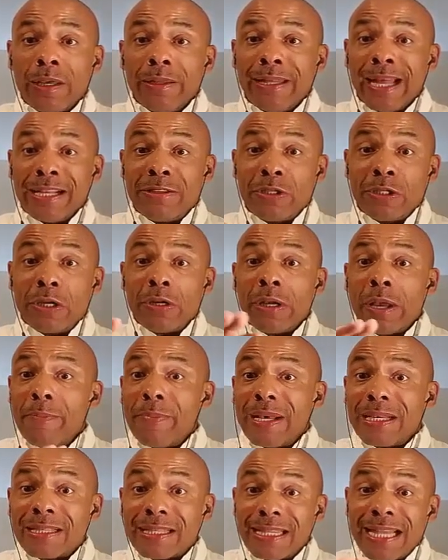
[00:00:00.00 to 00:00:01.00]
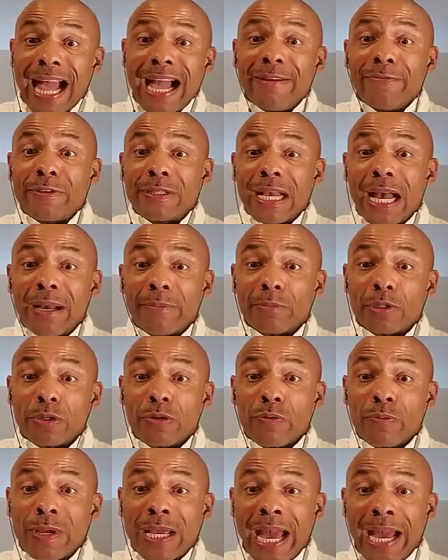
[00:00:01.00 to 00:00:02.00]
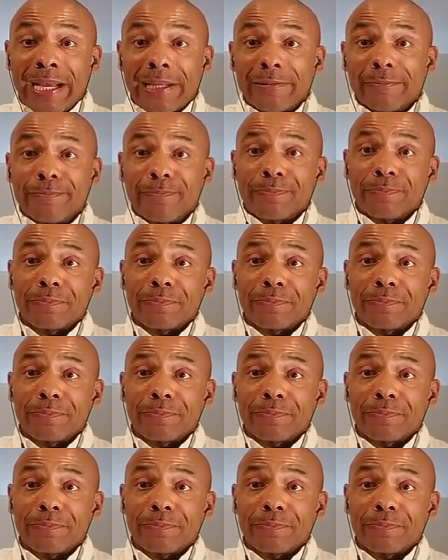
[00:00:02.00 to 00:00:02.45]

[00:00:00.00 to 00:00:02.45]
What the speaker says: that took him his lifetime to create.